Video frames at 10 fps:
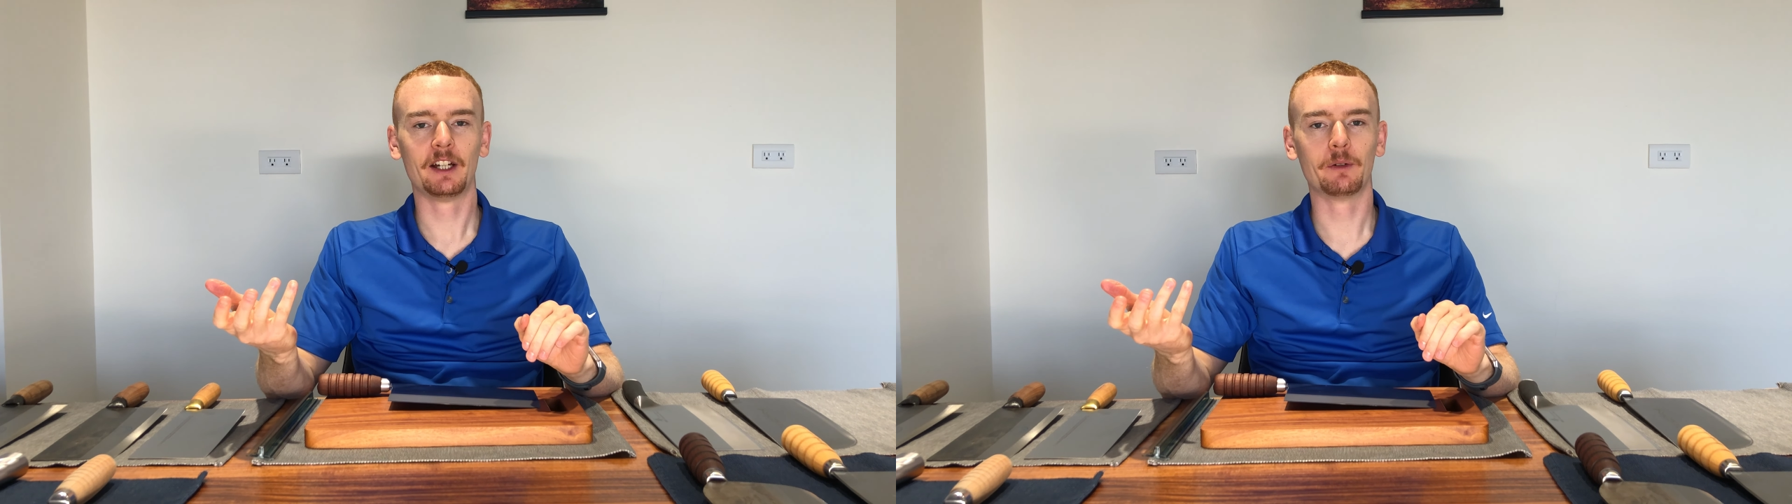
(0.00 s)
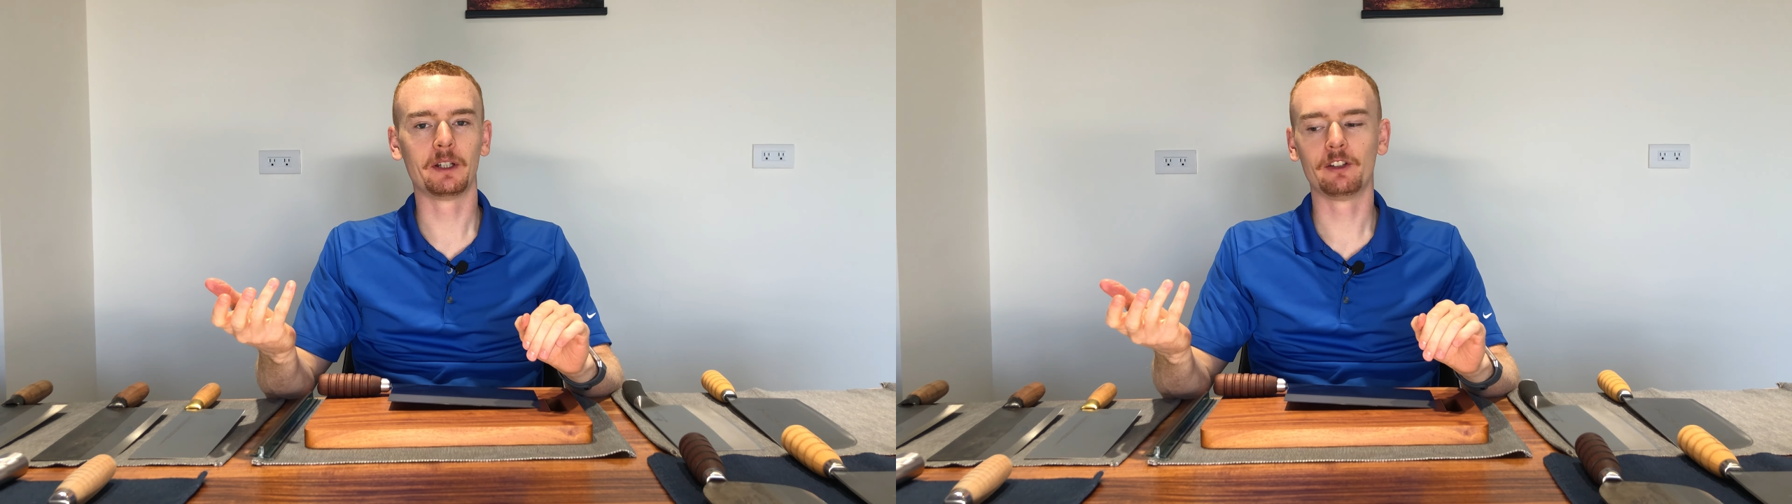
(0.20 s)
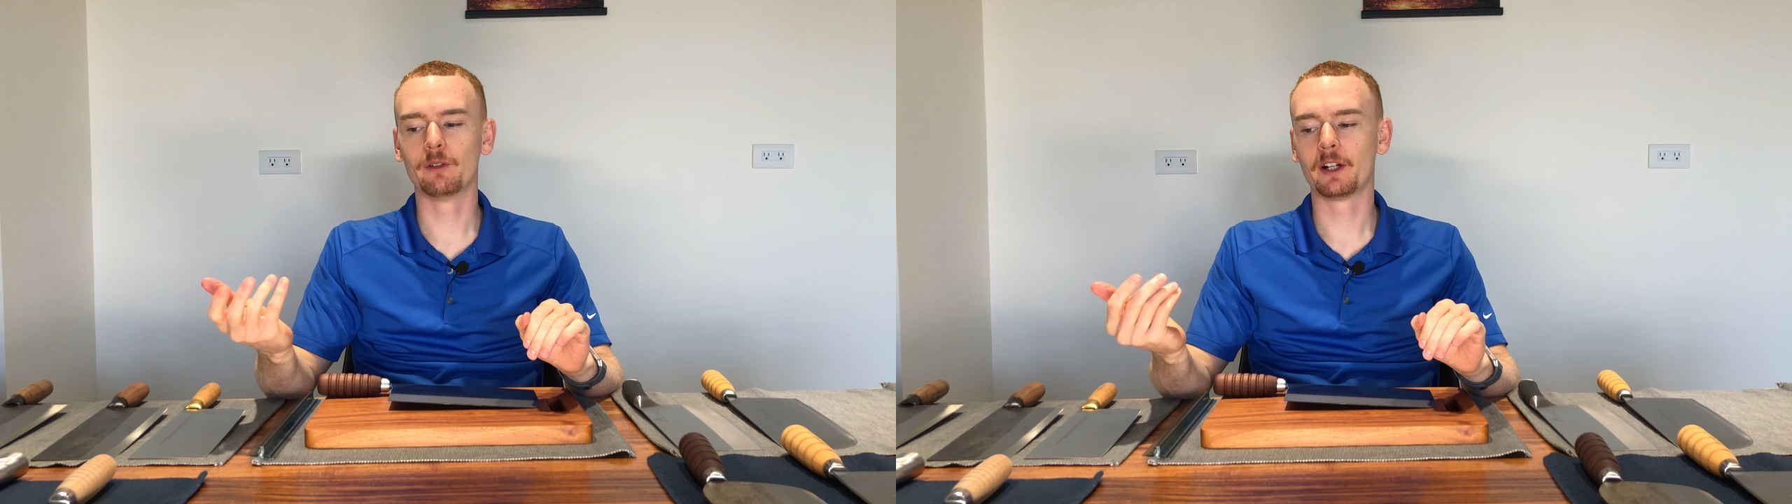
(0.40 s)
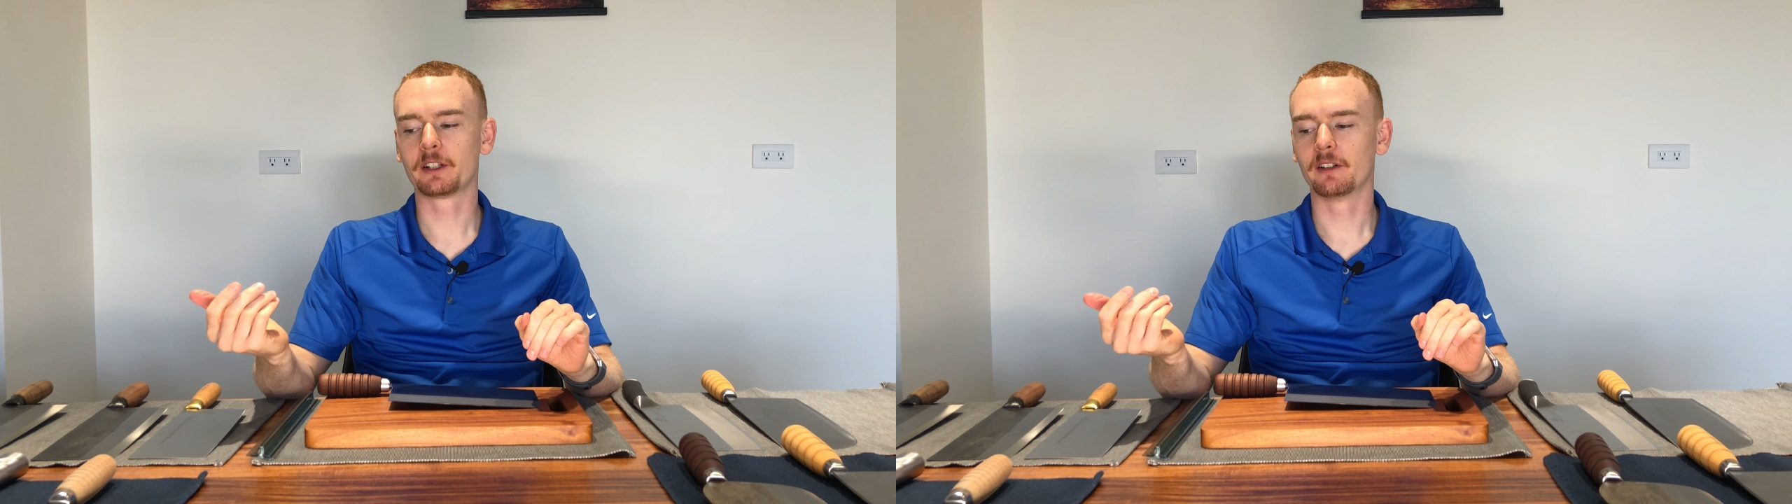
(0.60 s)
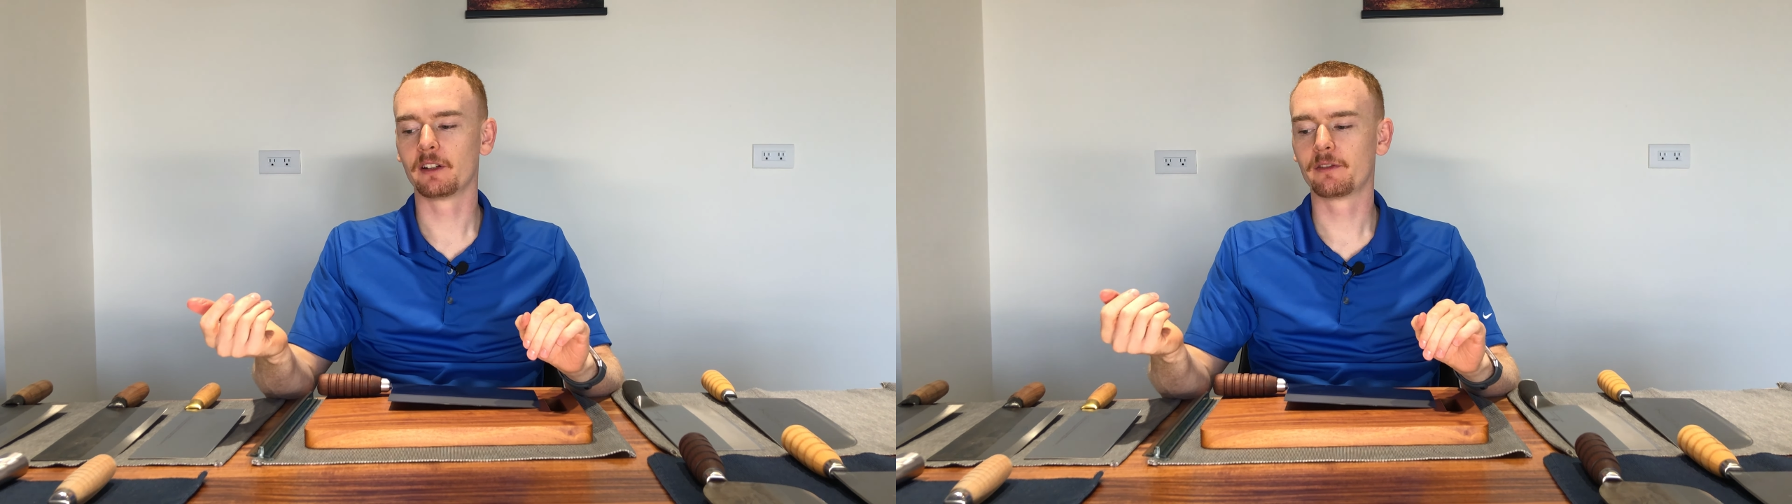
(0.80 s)
what you
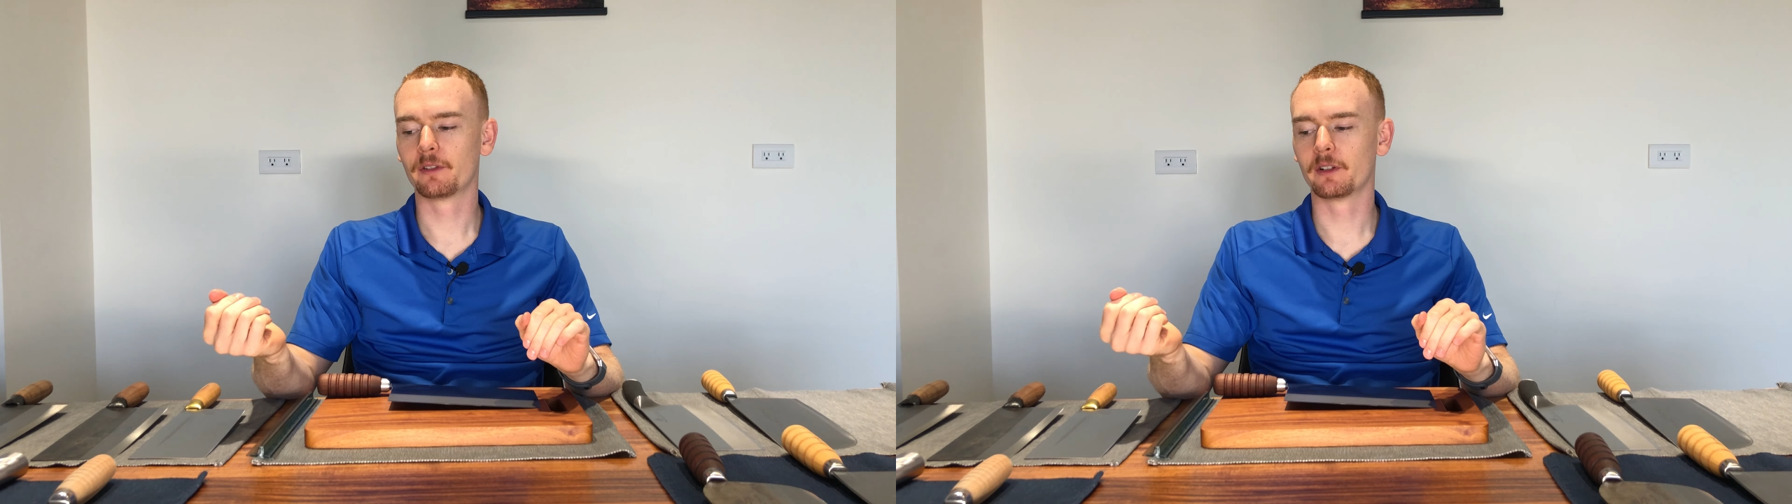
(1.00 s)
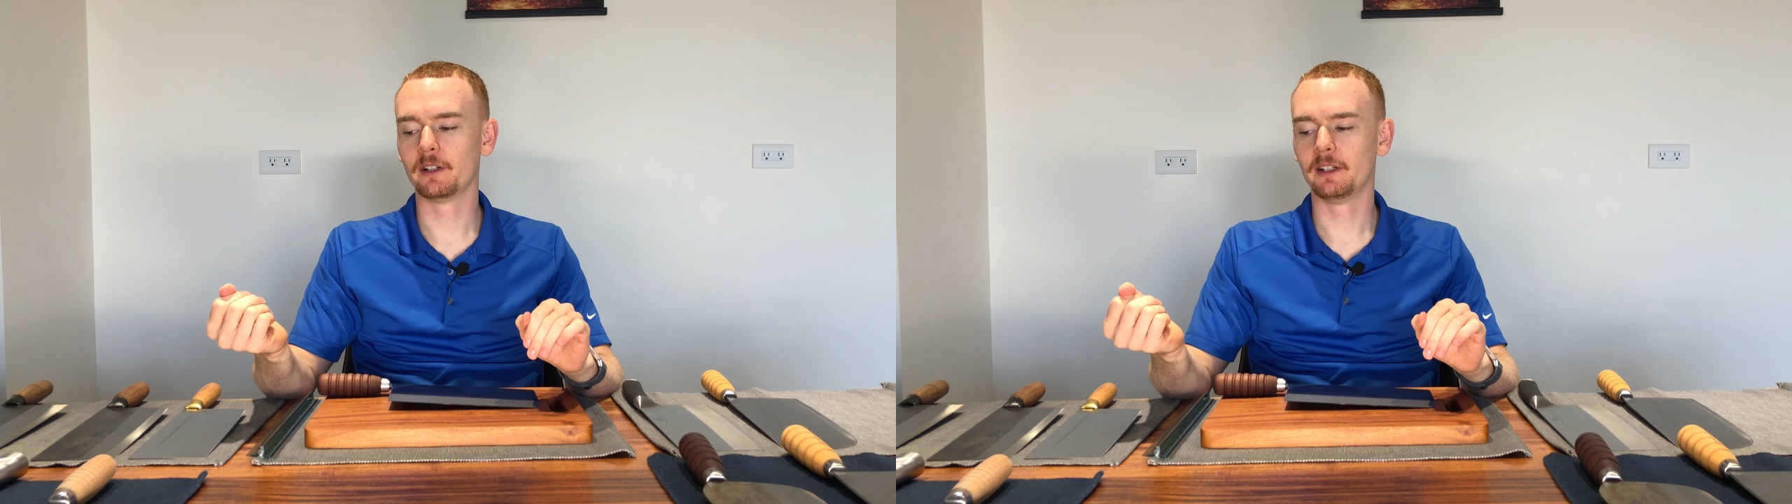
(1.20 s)
want to look for